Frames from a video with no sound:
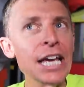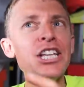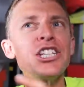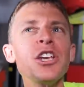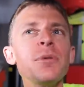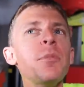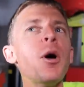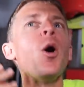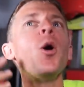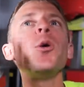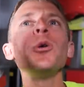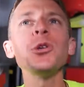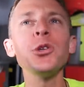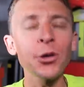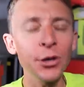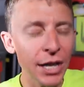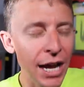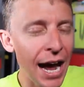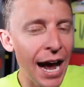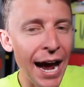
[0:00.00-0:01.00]
some
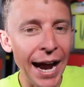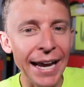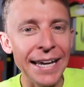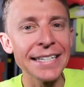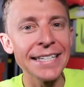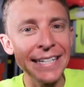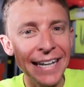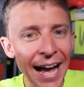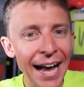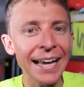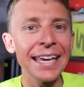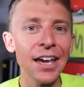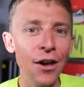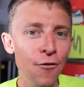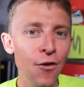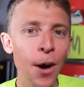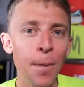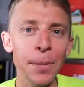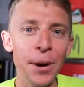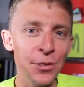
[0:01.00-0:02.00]
older guys not
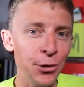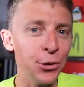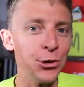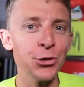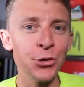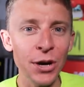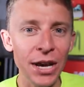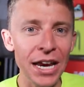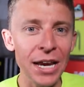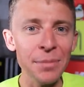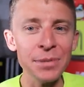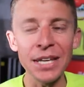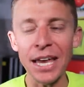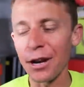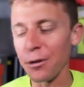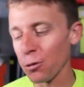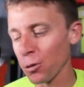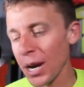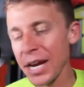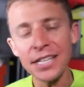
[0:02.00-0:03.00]
give up on their dreams
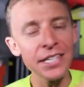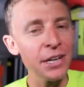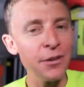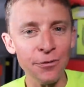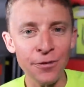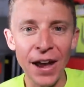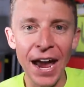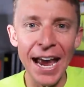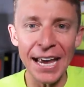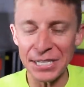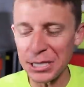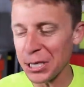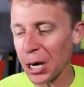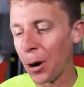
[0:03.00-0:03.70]
and racing fast.